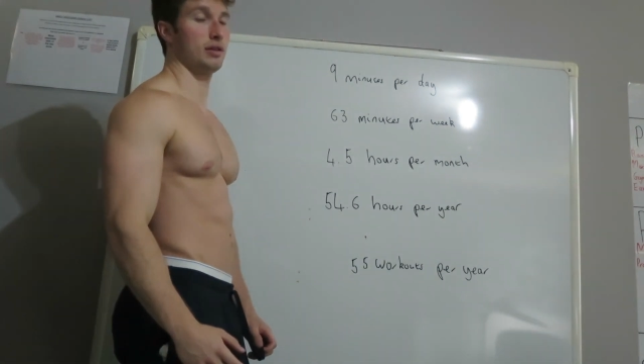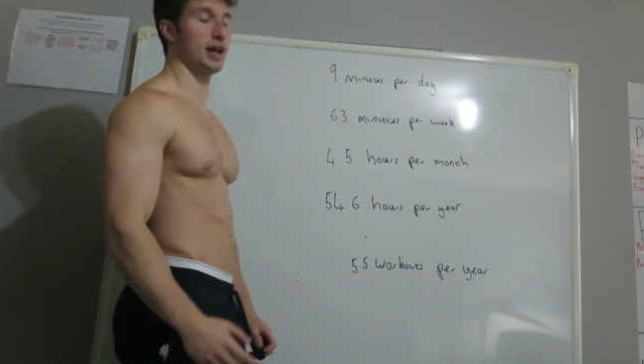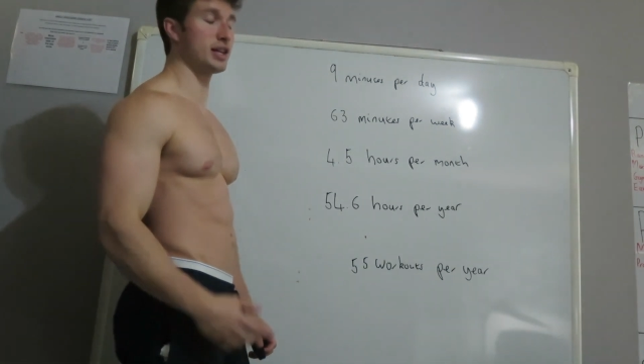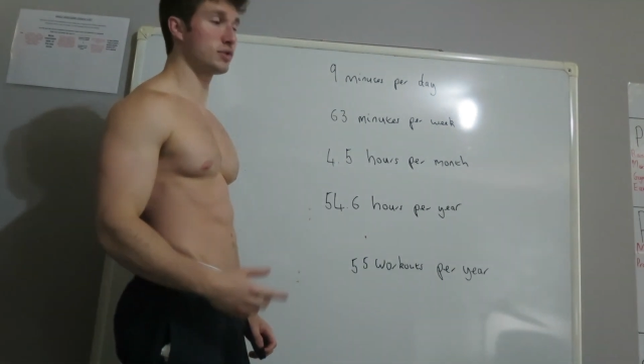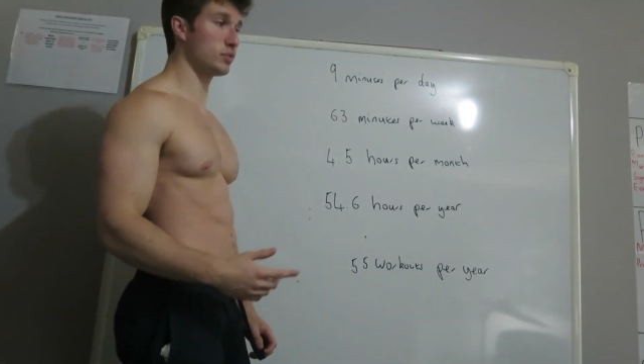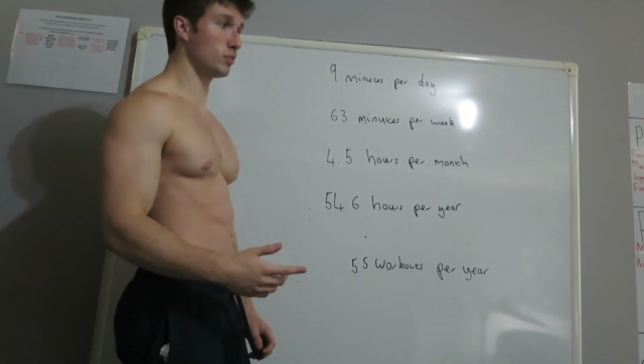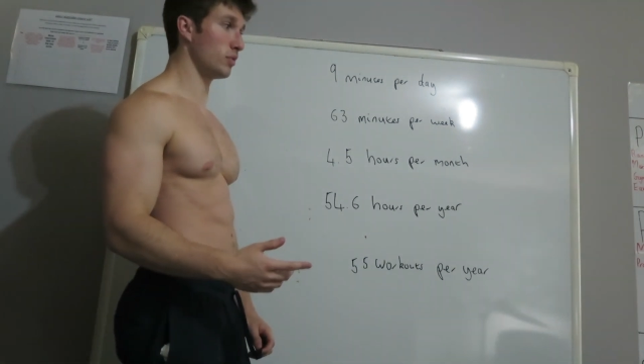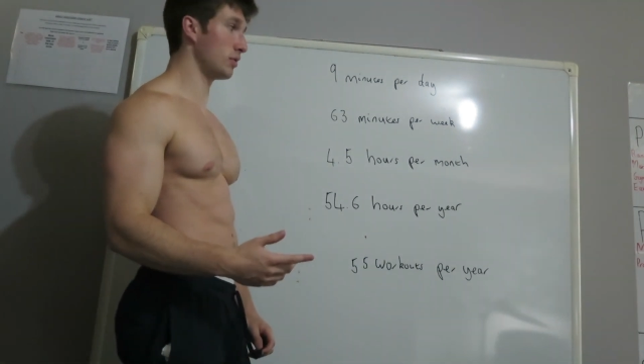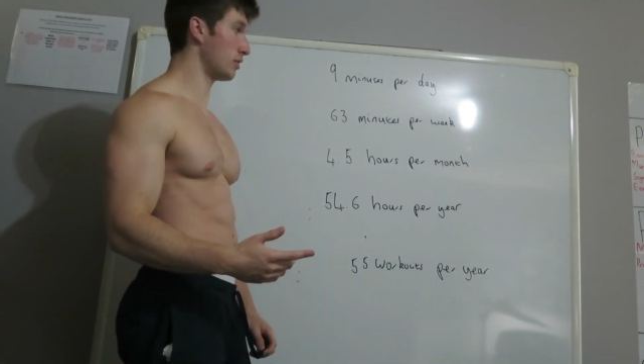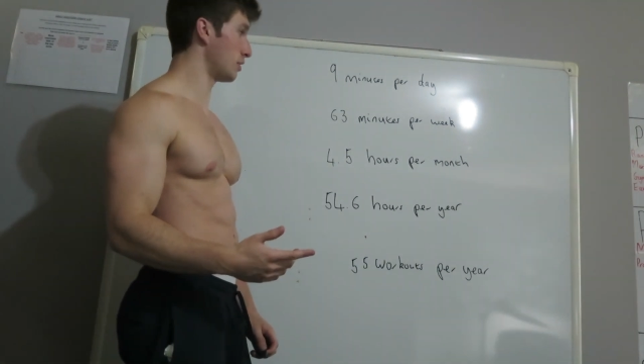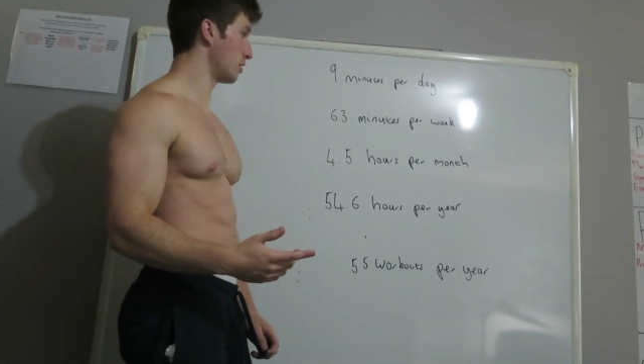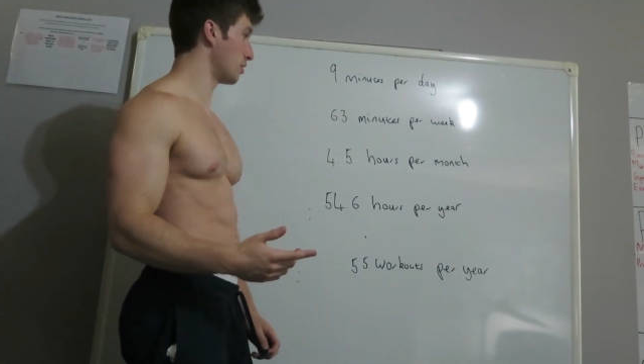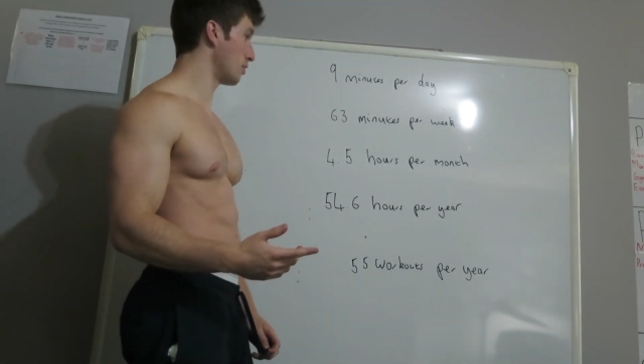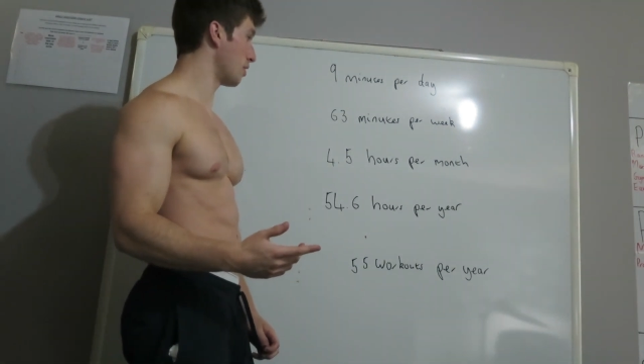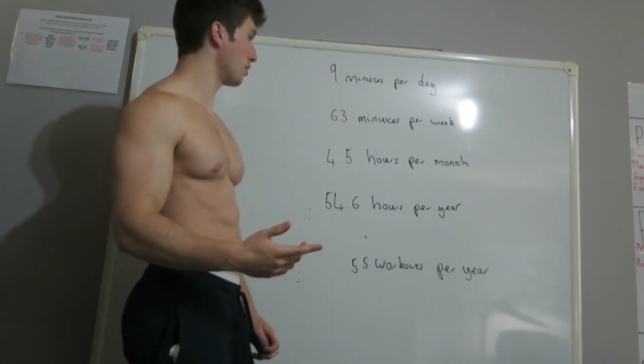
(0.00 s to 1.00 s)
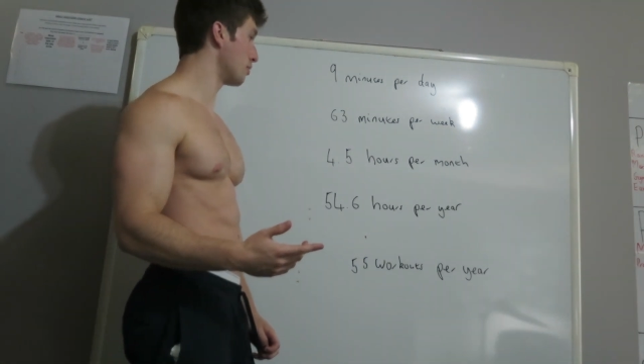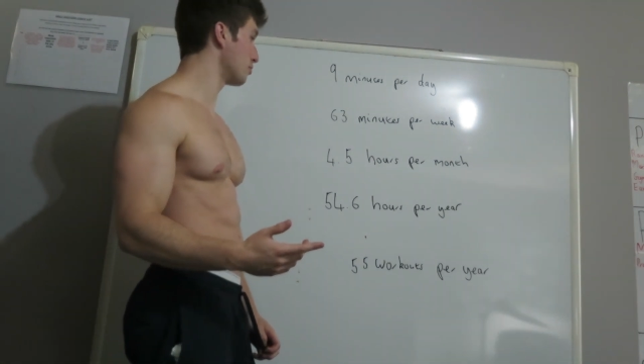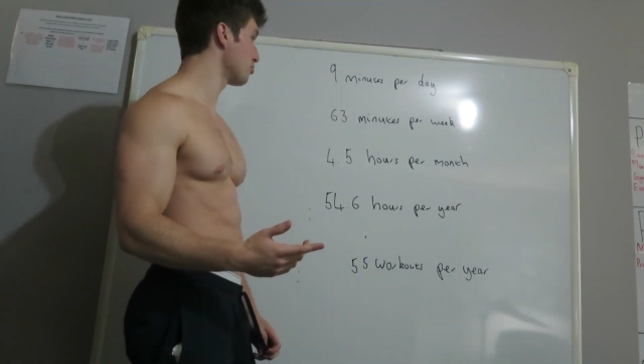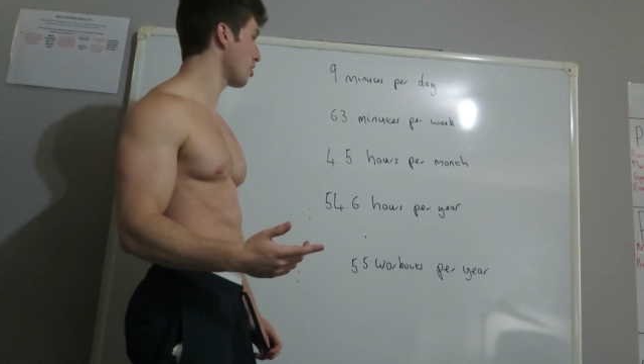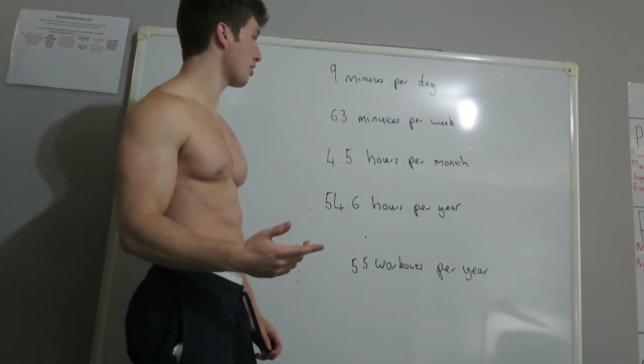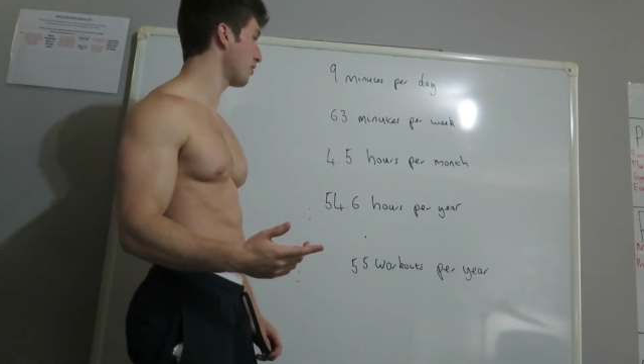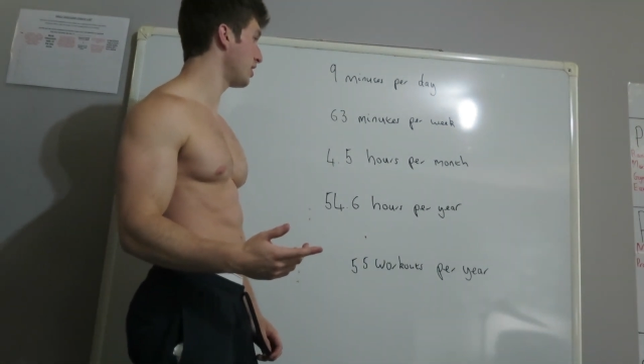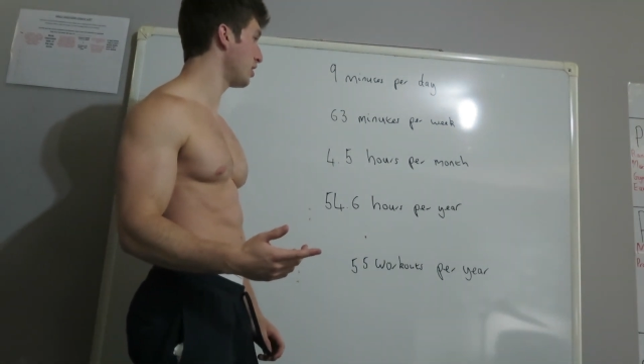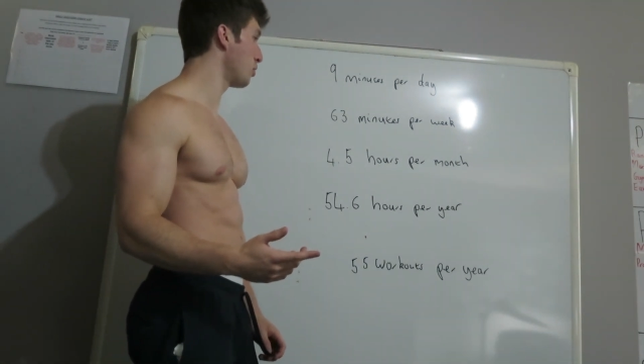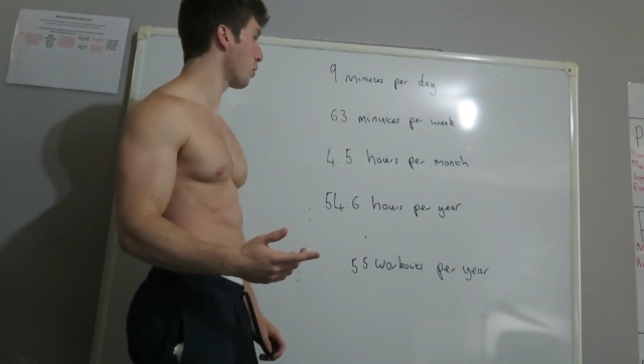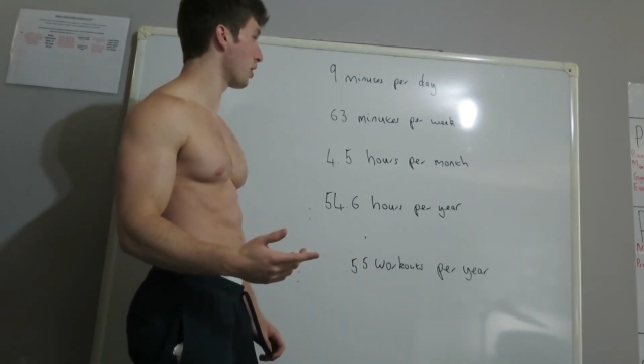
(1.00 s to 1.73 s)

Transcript: That's roughly